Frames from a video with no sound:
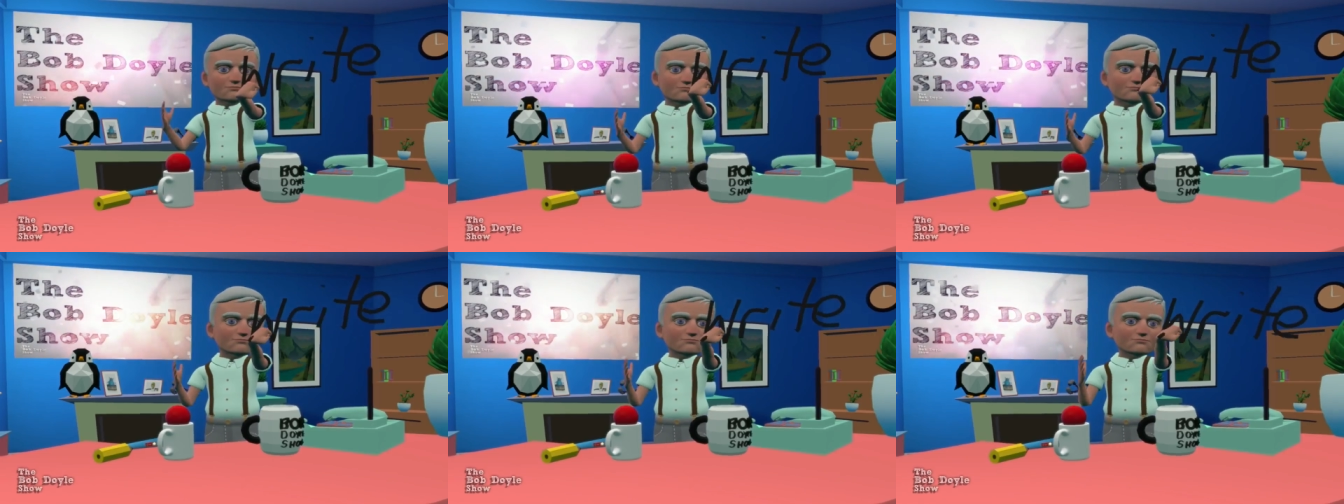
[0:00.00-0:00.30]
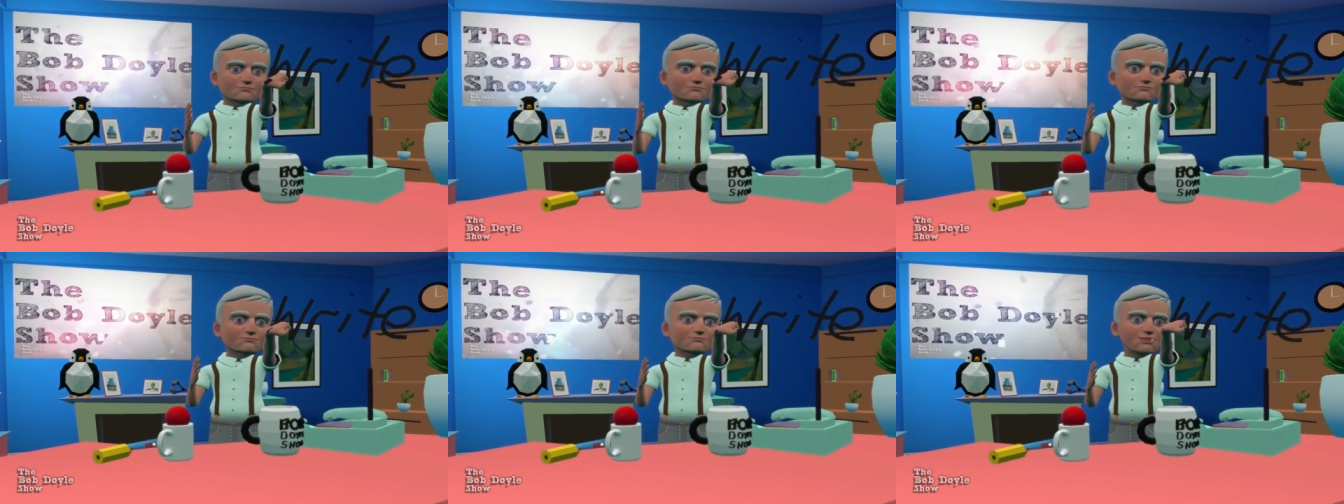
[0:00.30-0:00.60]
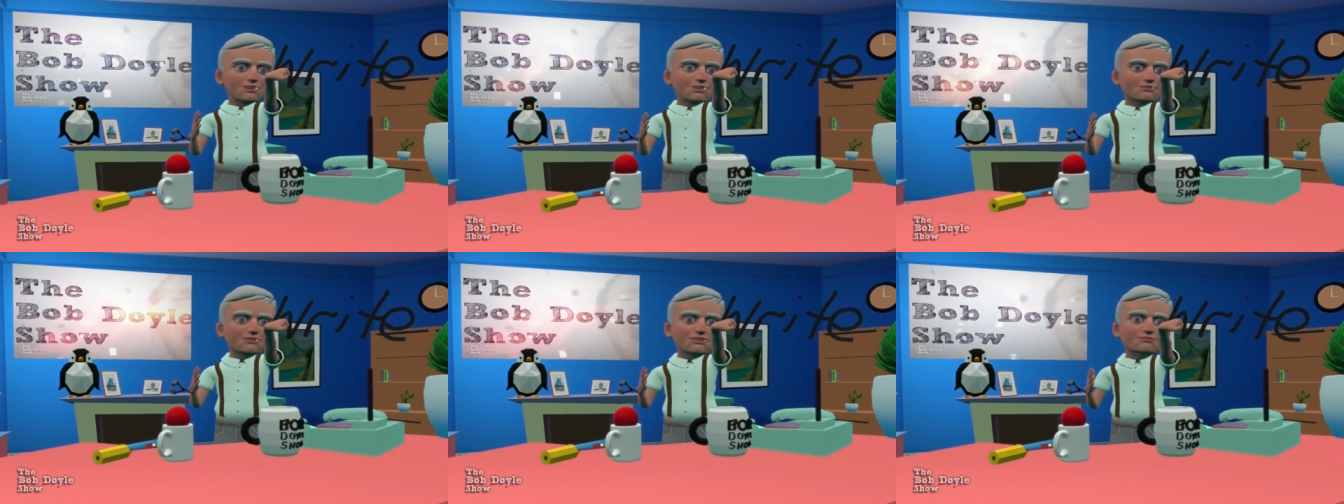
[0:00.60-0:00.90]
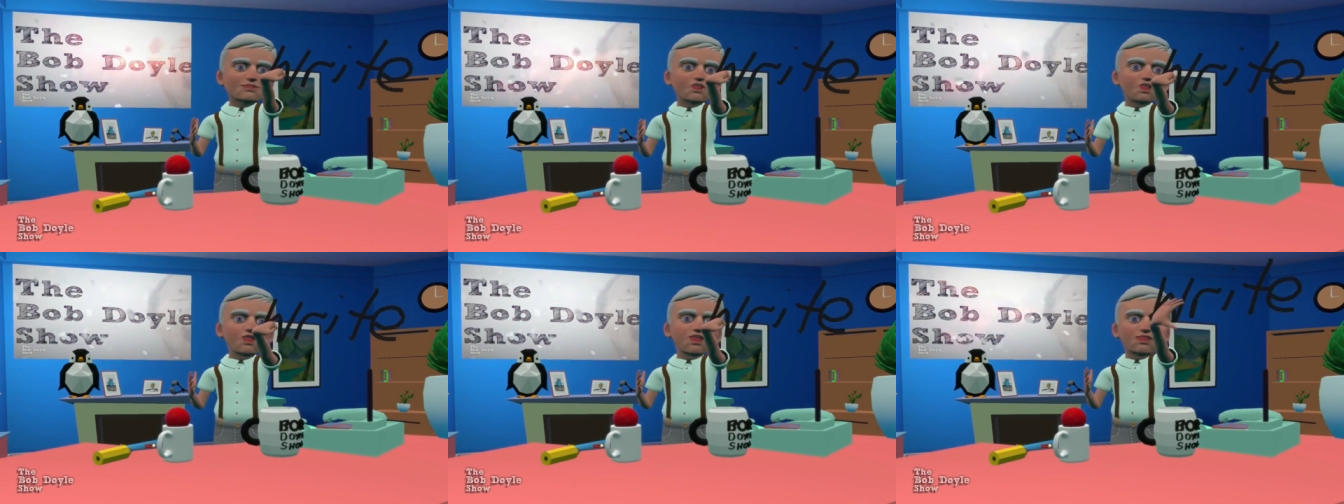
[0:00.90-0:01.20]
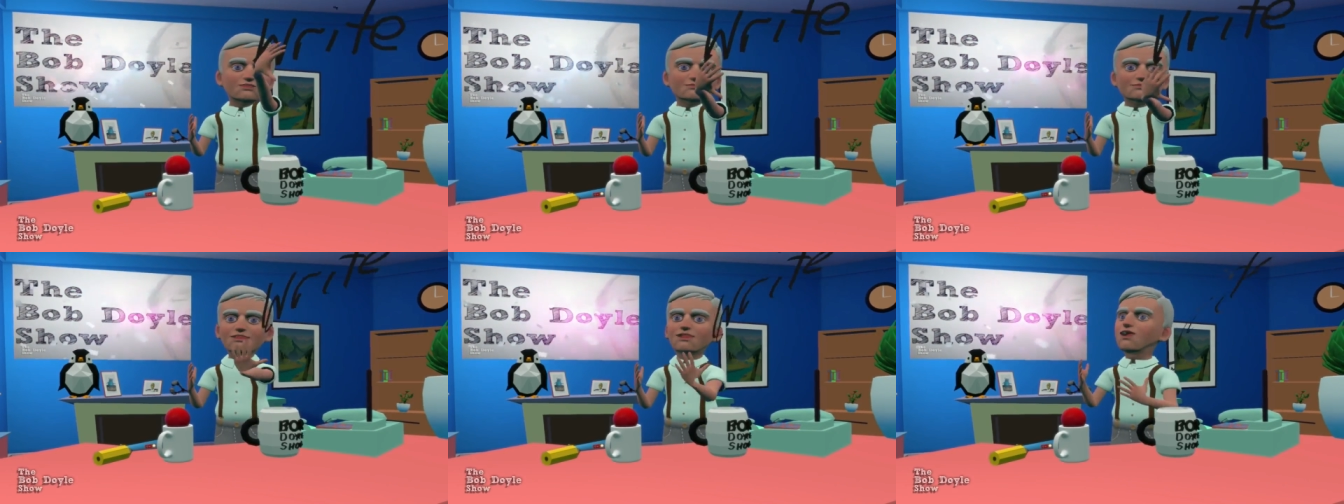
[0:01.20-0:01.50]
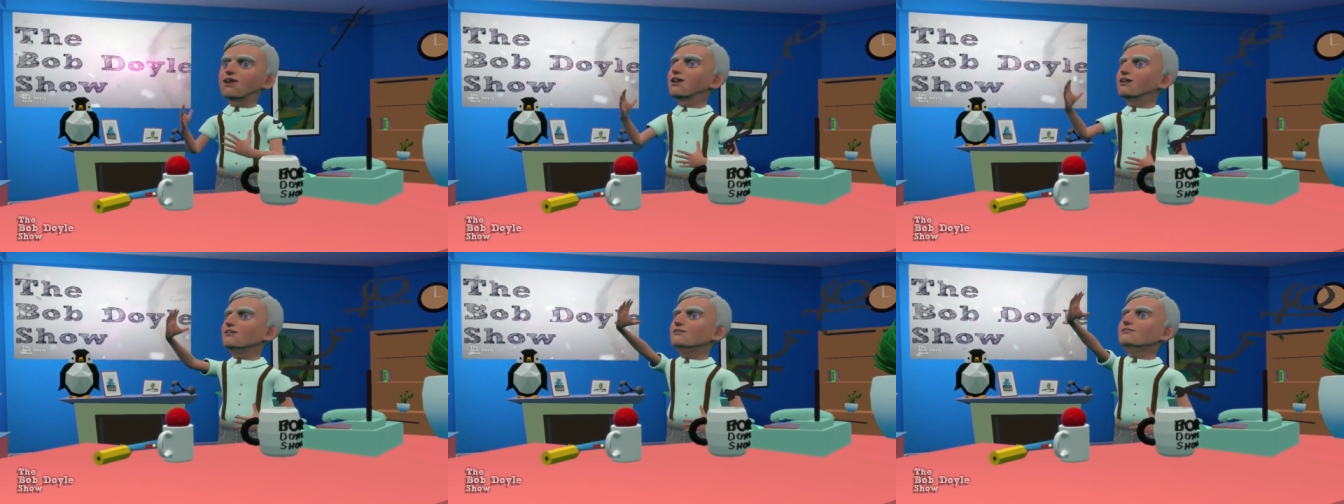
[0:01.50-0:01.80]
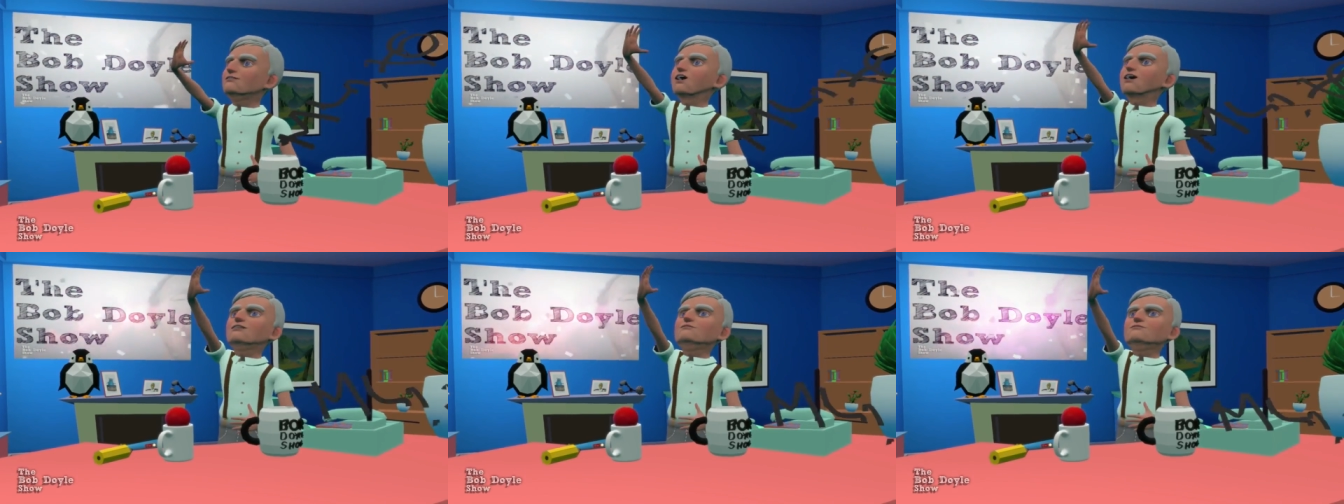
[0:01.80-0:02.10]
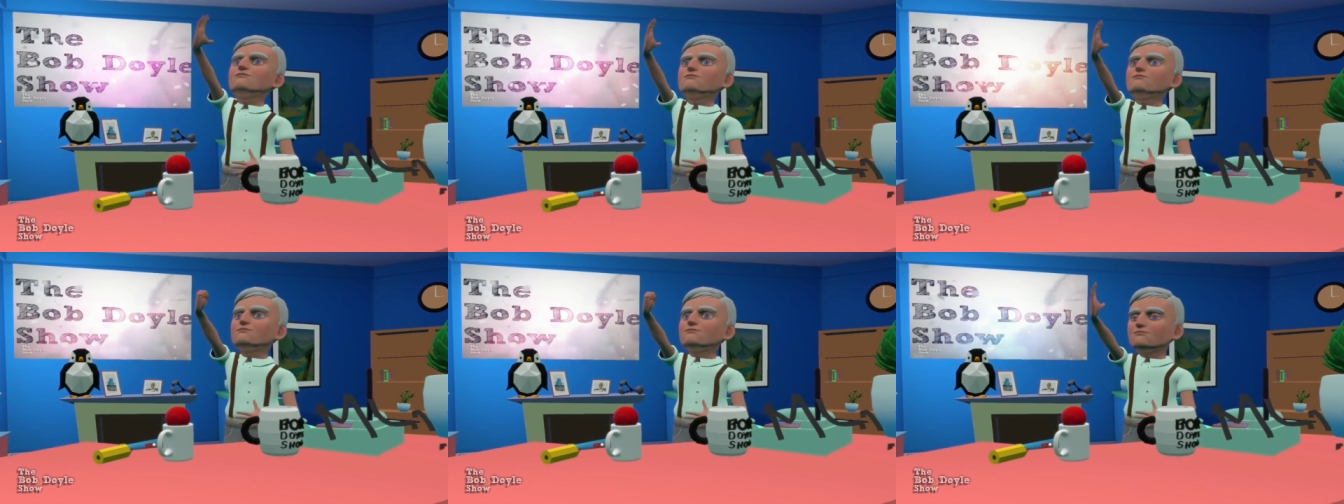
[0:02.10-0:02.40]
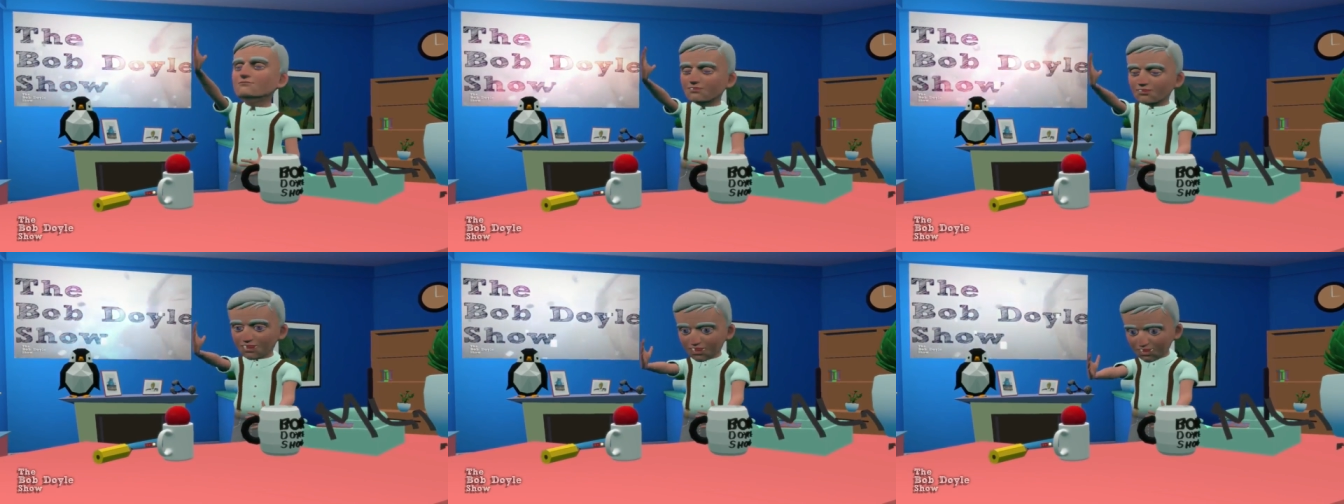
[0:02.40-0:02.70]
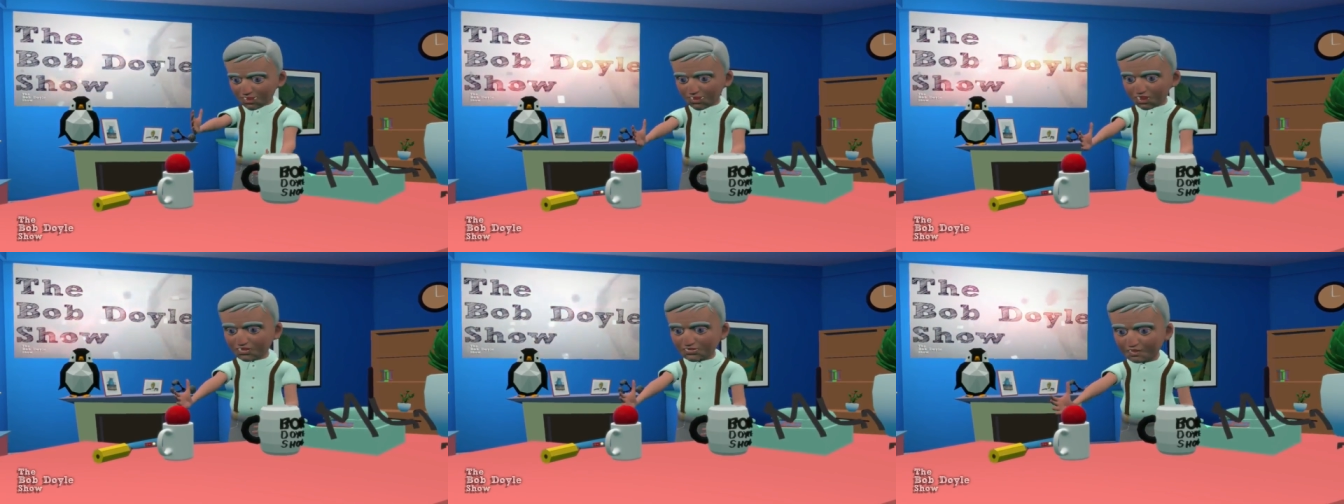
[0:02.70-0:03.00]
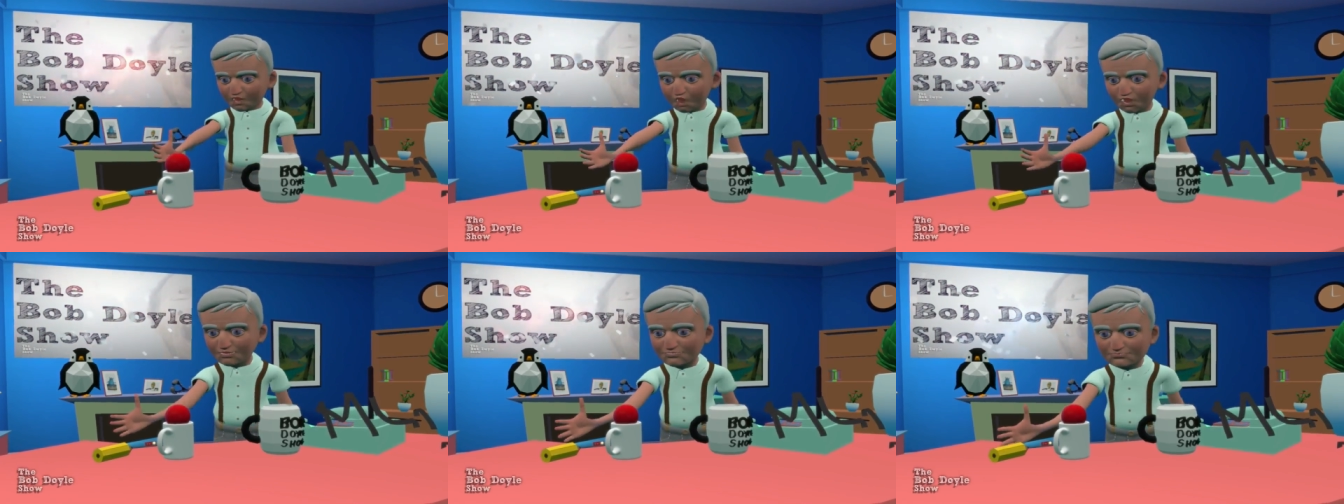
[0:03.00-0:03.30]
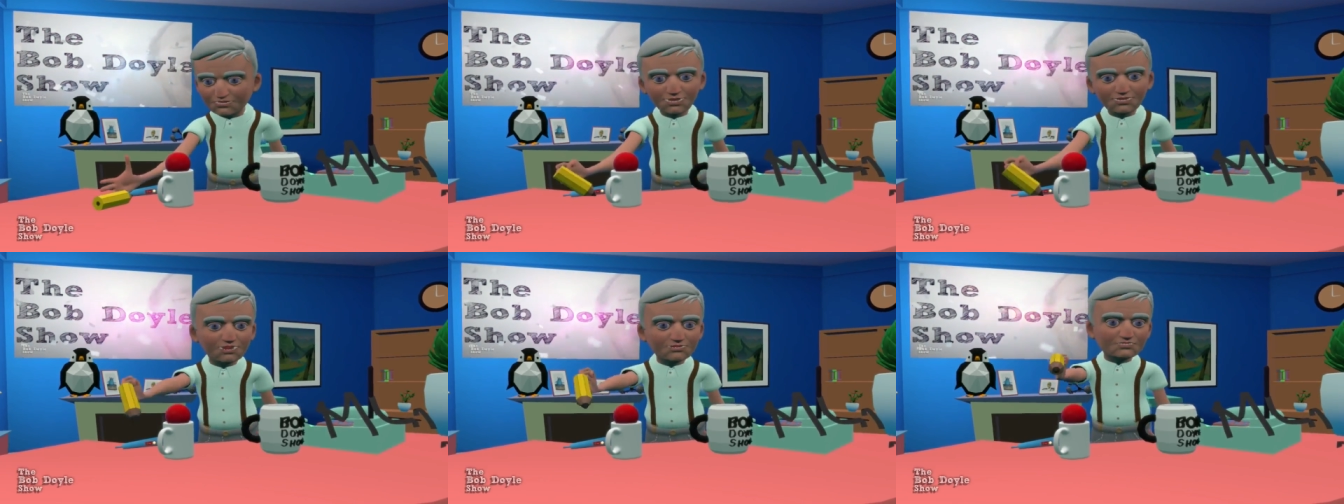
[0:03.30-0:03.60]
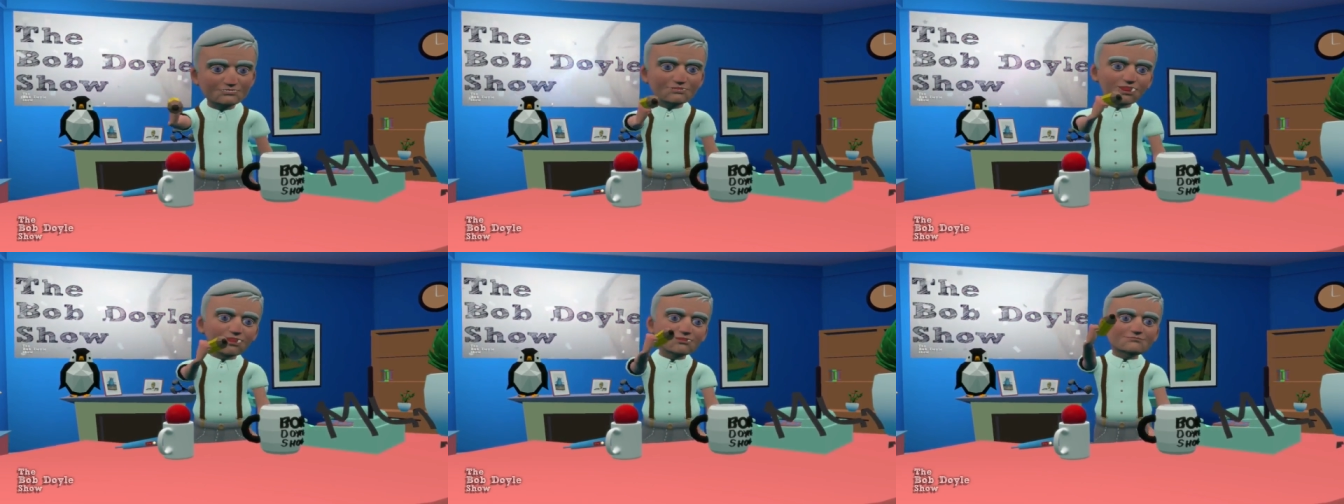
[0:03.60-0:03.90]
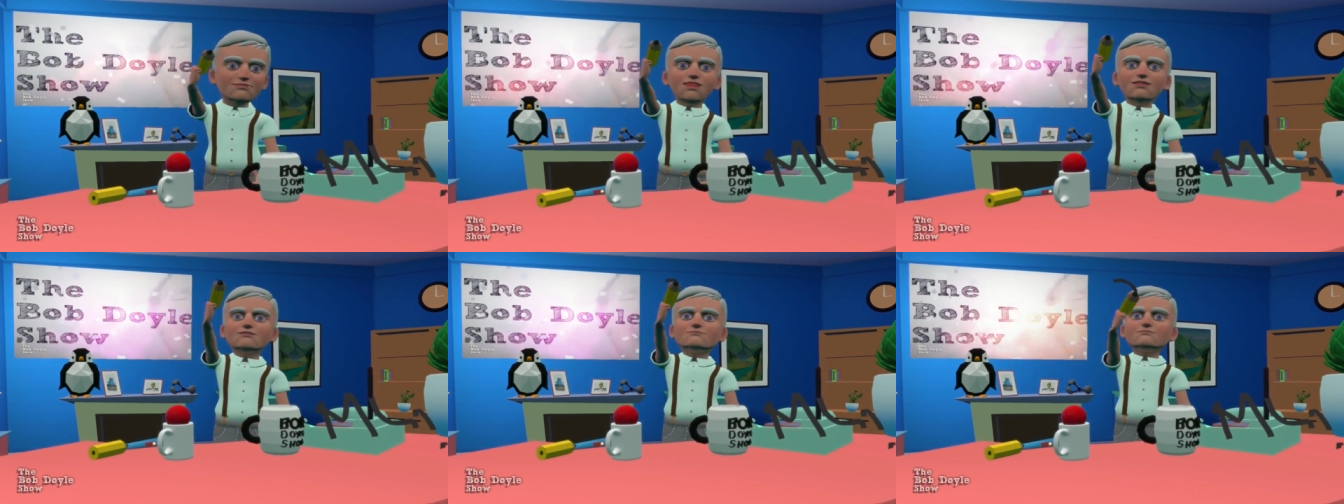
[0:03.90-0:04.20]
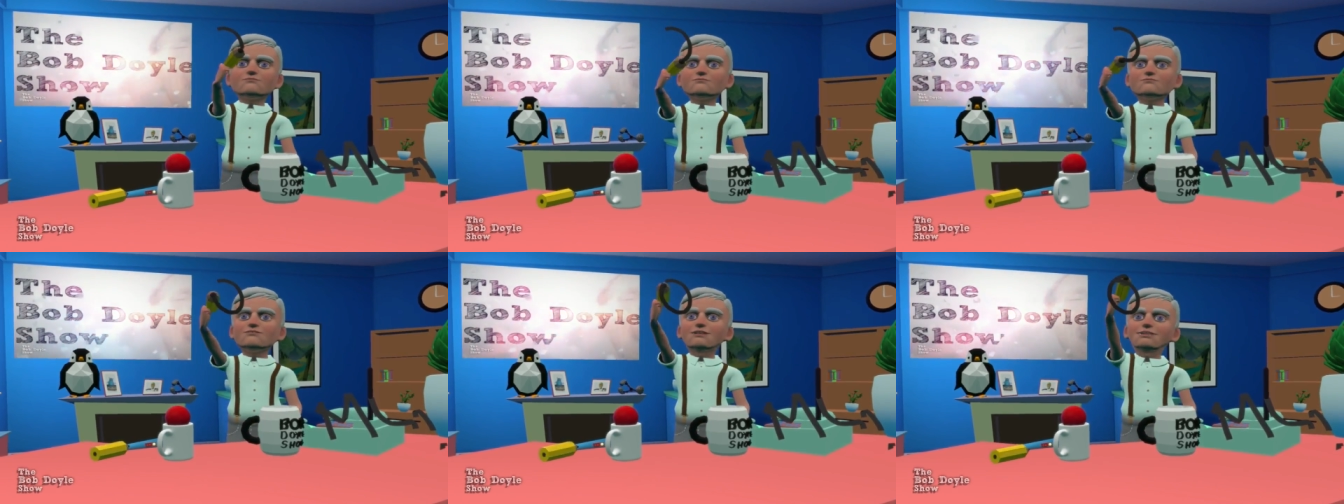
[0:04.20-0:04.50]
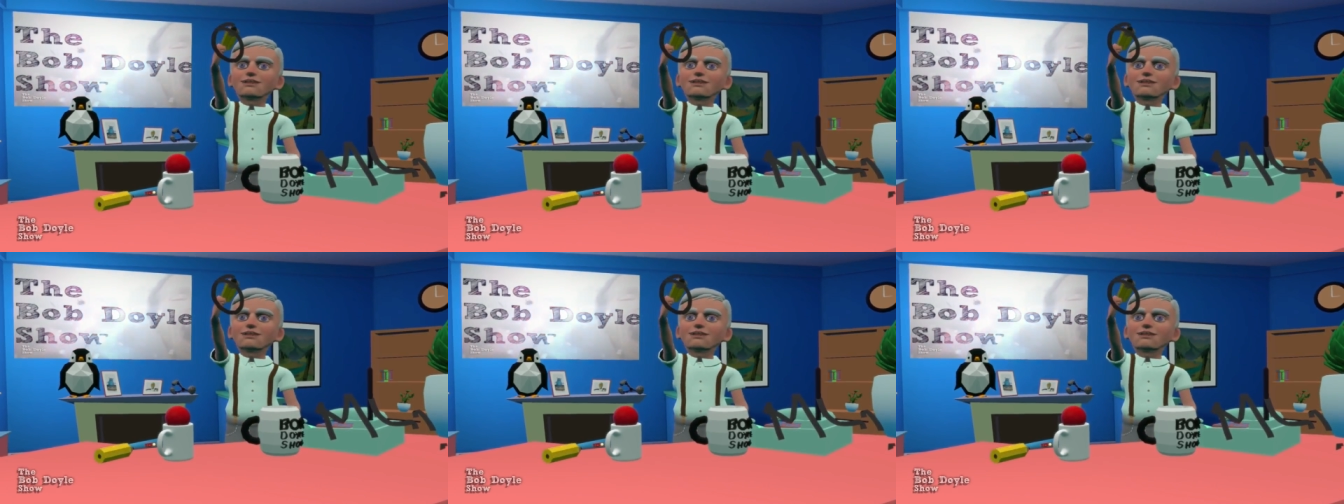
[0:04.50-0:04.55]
that is the word right, out, whoops, I'll drop my pen,